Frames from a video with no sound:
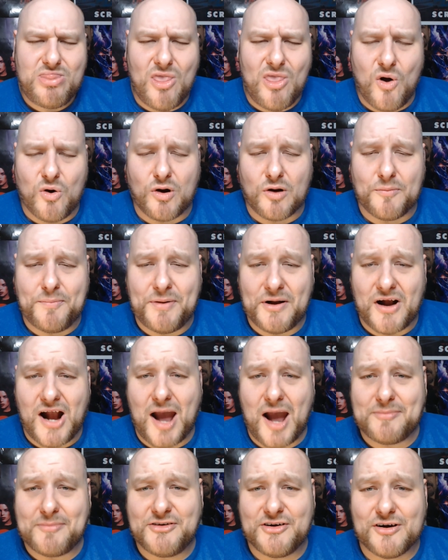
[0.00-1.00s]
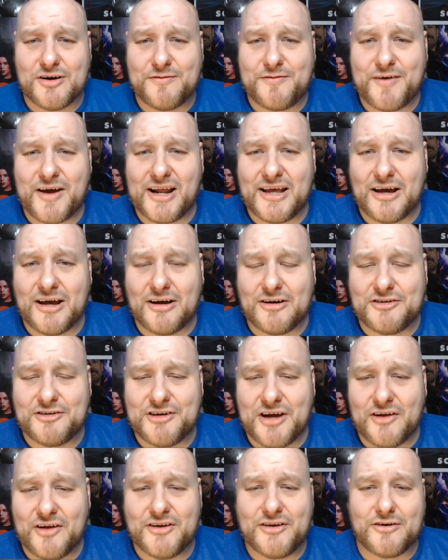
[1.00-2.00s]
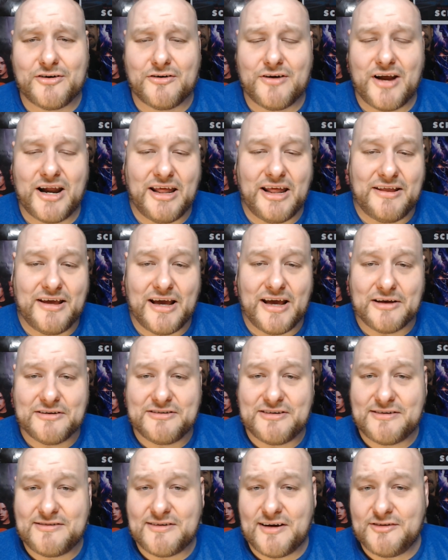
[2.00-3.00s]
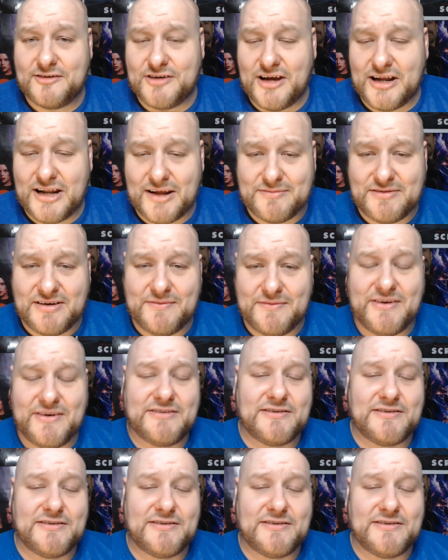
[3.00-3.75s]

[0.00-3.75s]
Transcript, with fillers: or perhaps you're a fan of Young Sheldon or anything else that's on JDev TV,